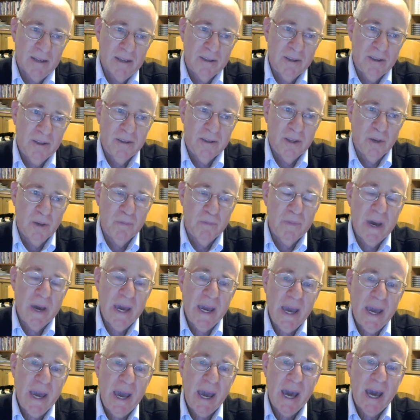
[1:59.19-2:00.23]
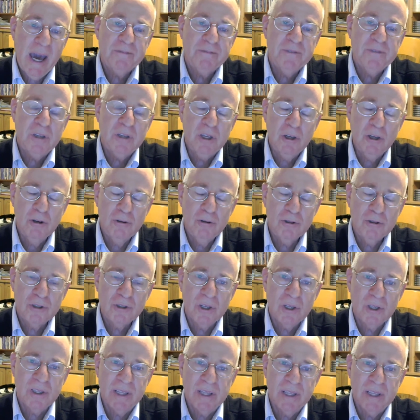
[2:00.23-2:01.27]
you may have to use
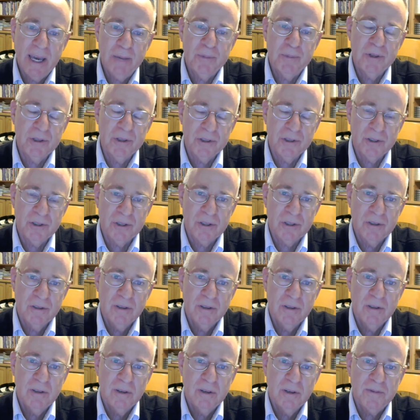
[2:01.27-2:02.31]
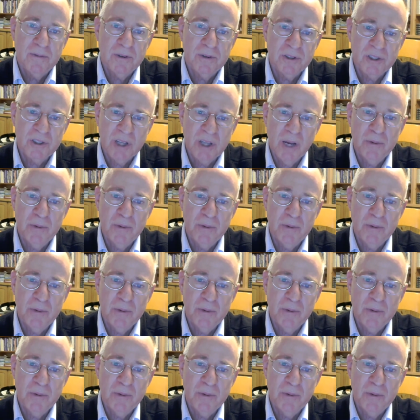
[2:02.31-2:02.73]
labels for some